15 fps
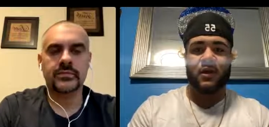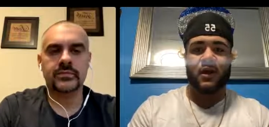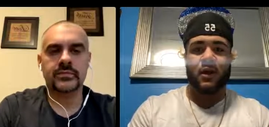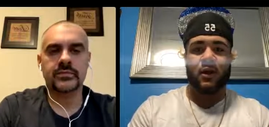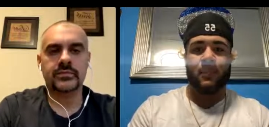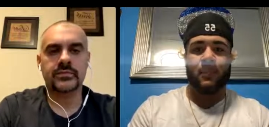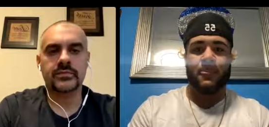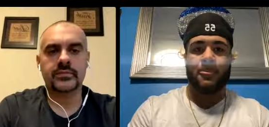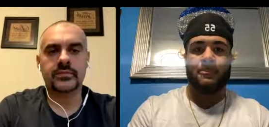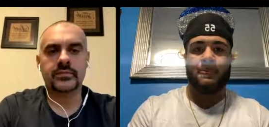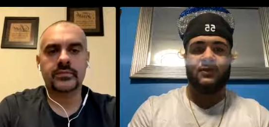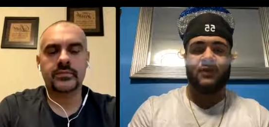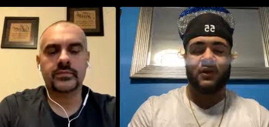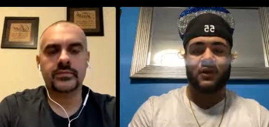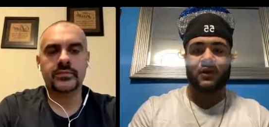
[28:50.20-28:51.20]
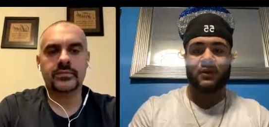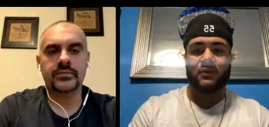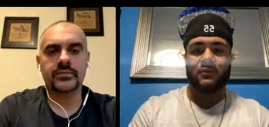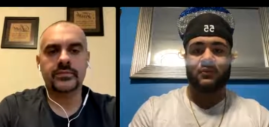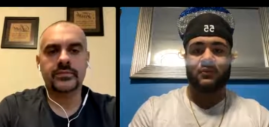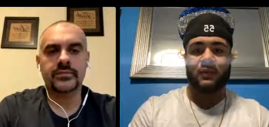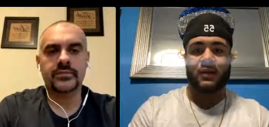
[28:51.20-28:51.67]
Speaker 1: Um,
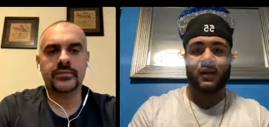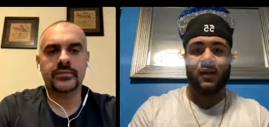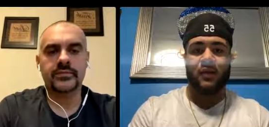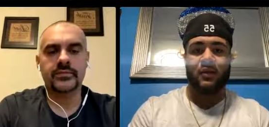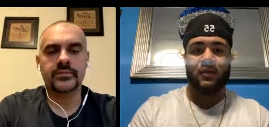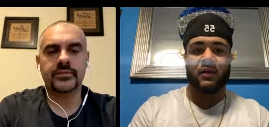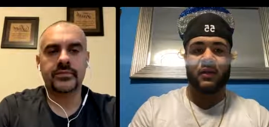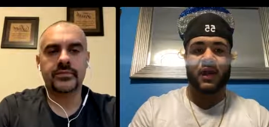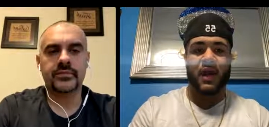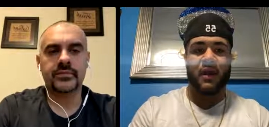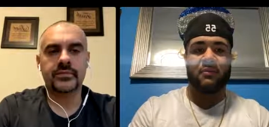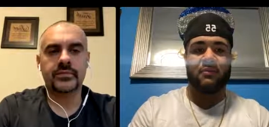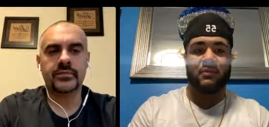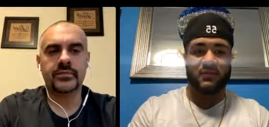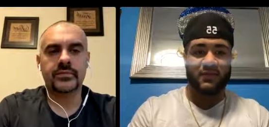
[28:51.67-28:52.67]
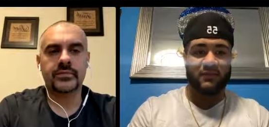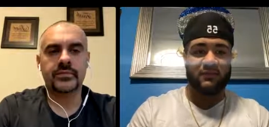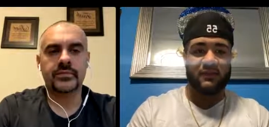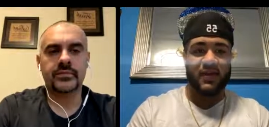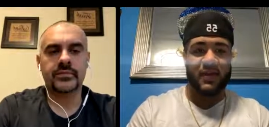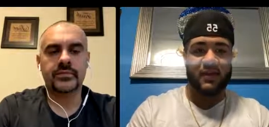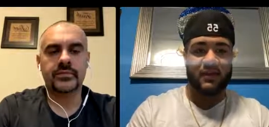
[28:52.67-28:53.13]
so uh, I
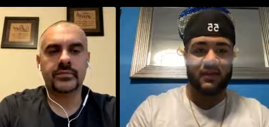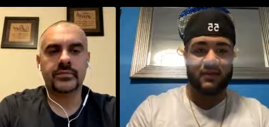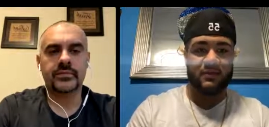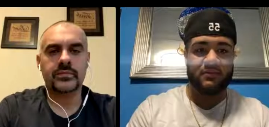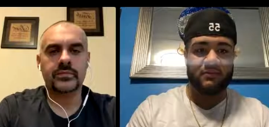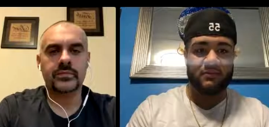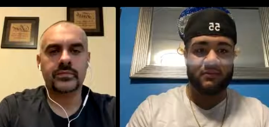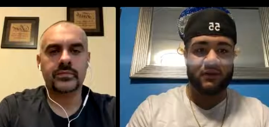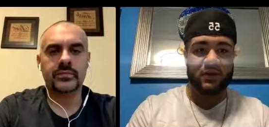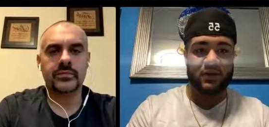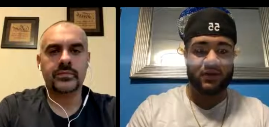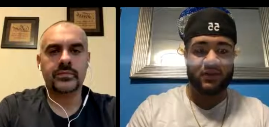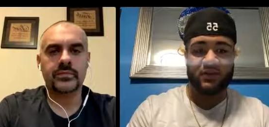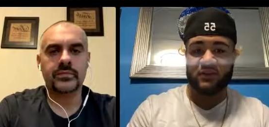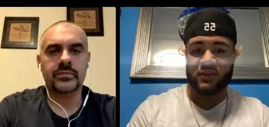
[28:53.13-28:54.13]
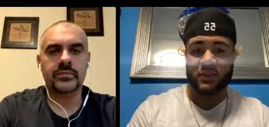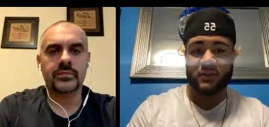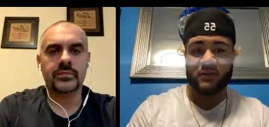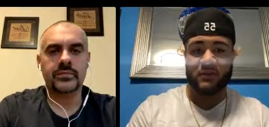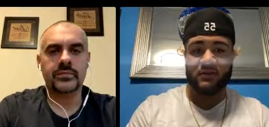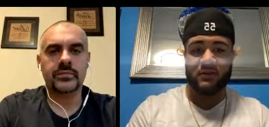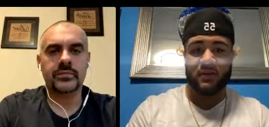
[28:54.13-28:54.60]
believe that you know things are
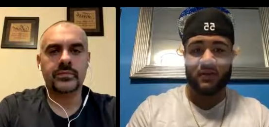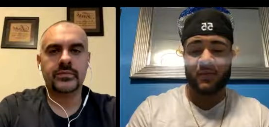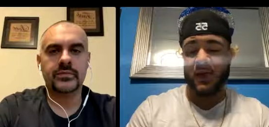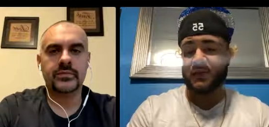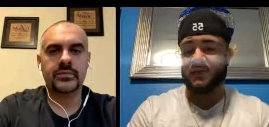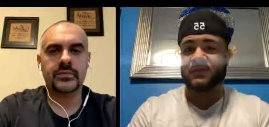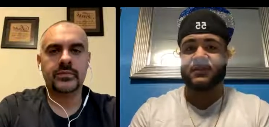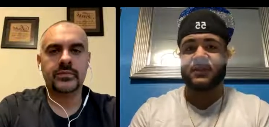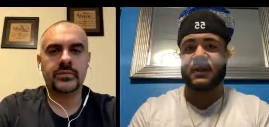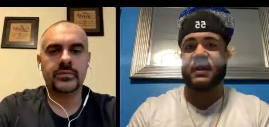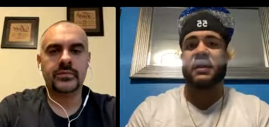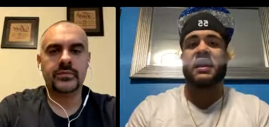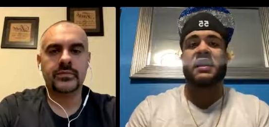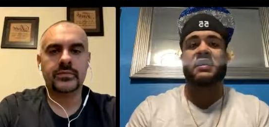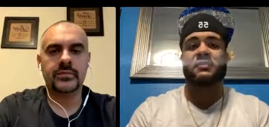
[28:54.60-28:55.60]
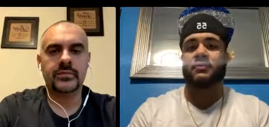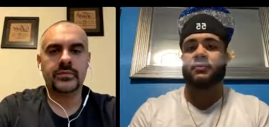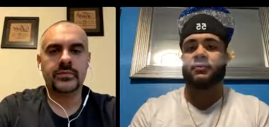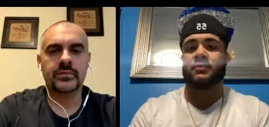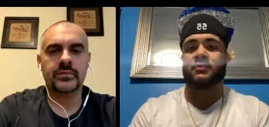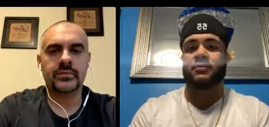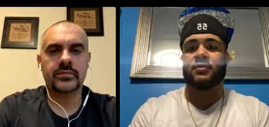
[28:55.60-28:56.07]
coming. I mean, as you see, I got
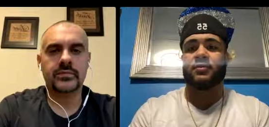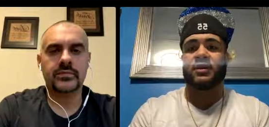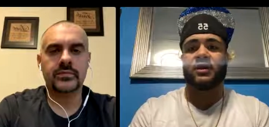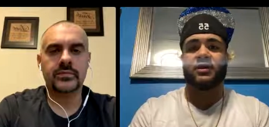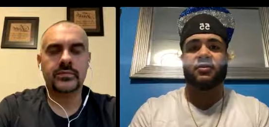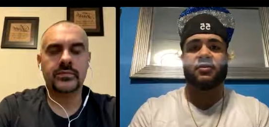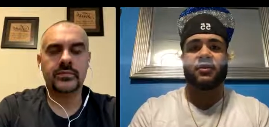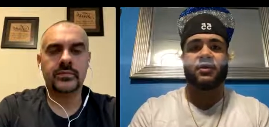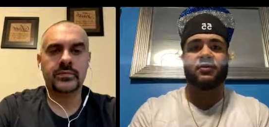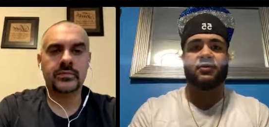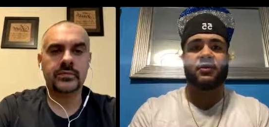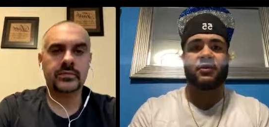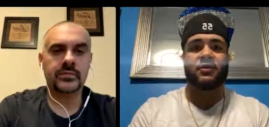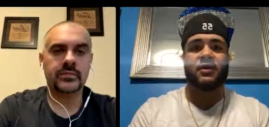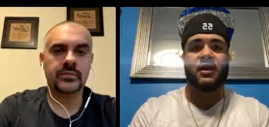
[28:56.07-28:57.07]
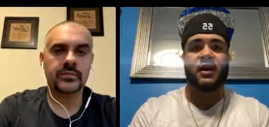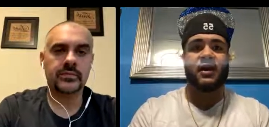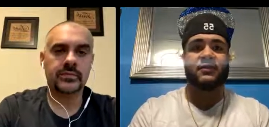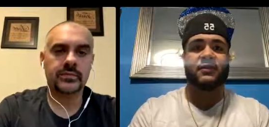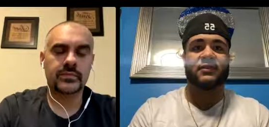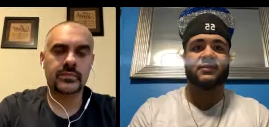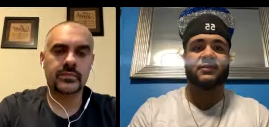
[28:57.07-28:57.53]
three, three, two or three
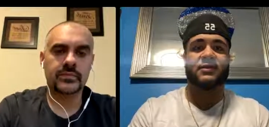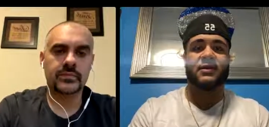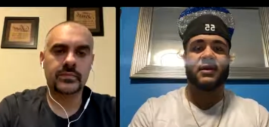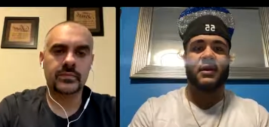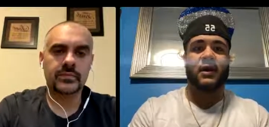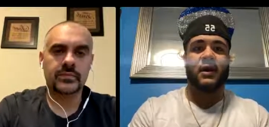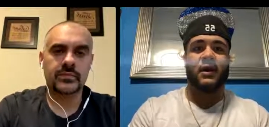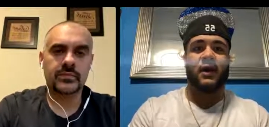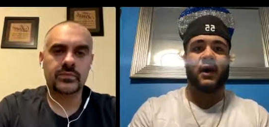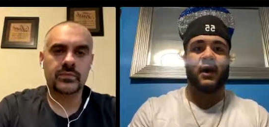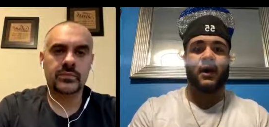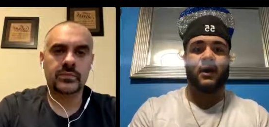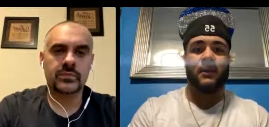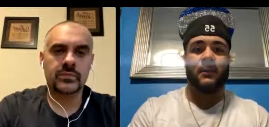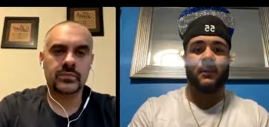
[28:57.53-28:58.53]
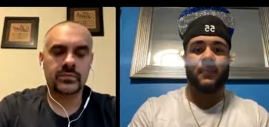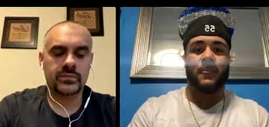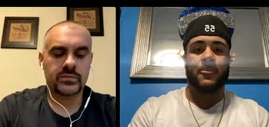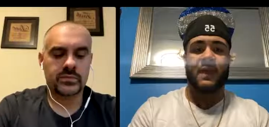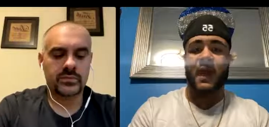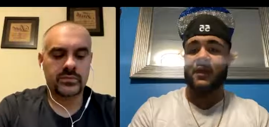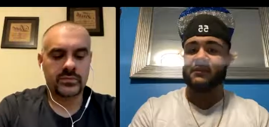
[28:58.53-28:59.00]
offers uh,
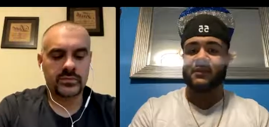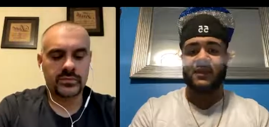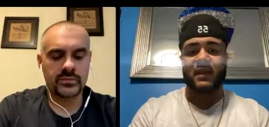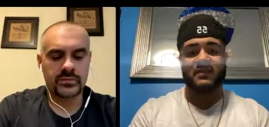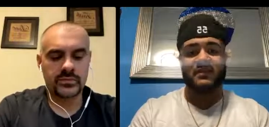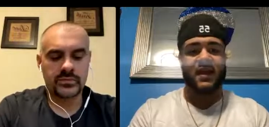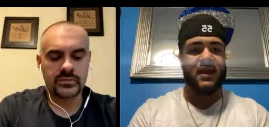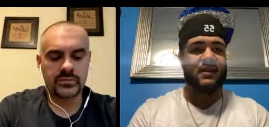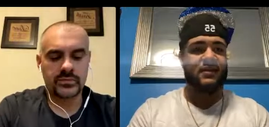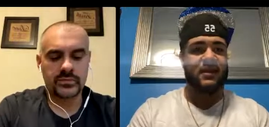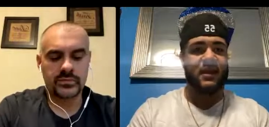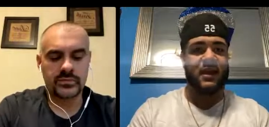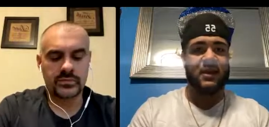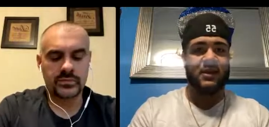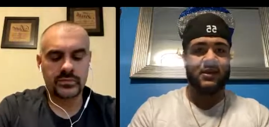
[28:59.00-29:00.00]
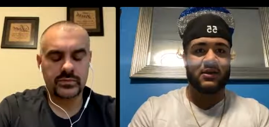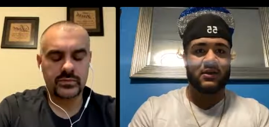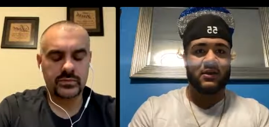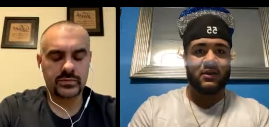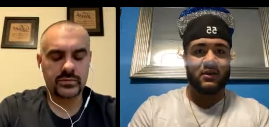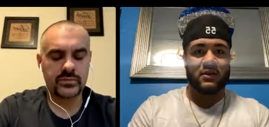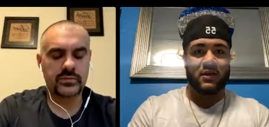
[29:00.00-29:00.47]
after that signing day,
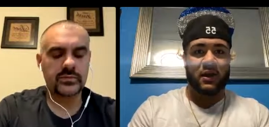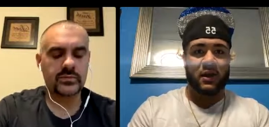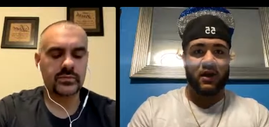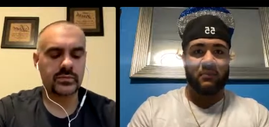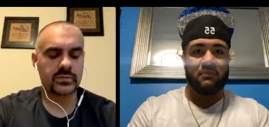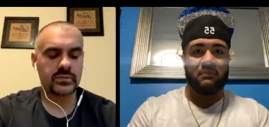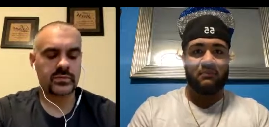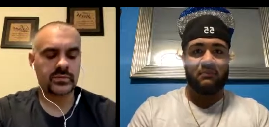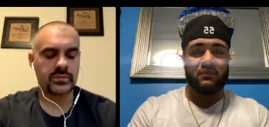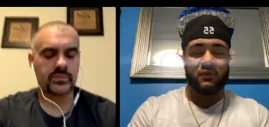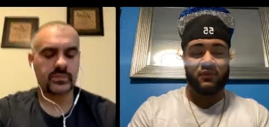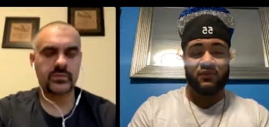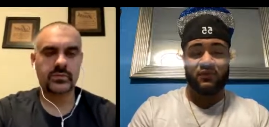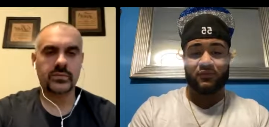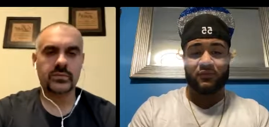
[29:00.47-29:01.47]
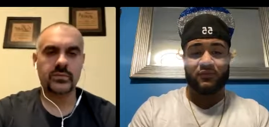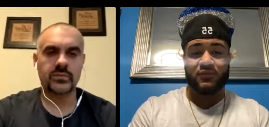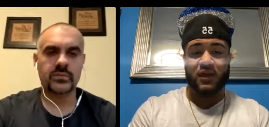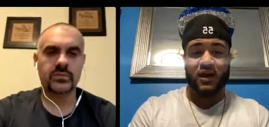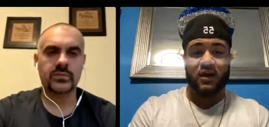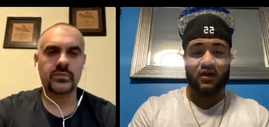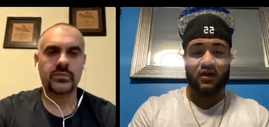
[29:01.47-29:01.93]
um, which
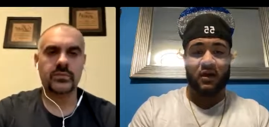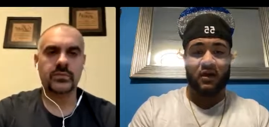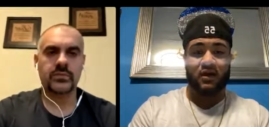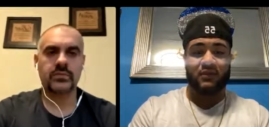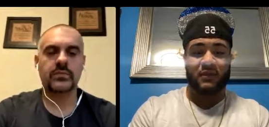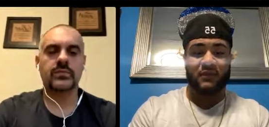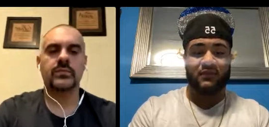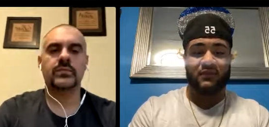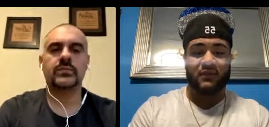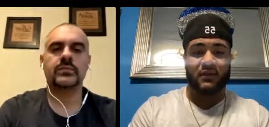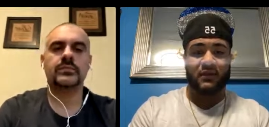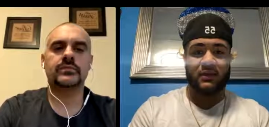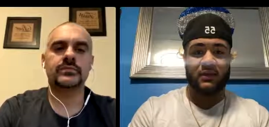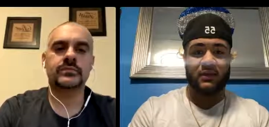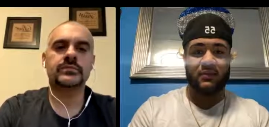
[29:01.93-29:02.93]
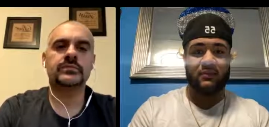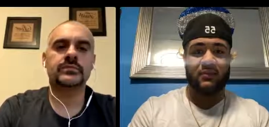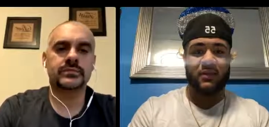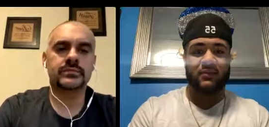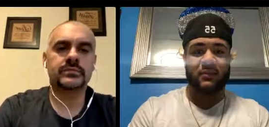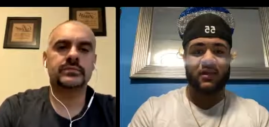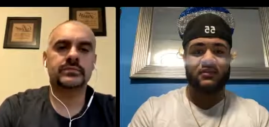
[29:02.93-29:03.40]
which are are definitely
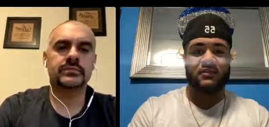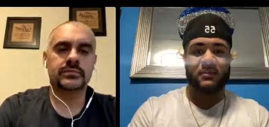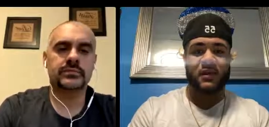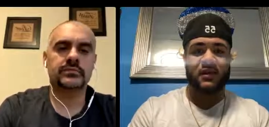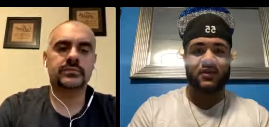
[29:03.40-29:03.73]
big parts of my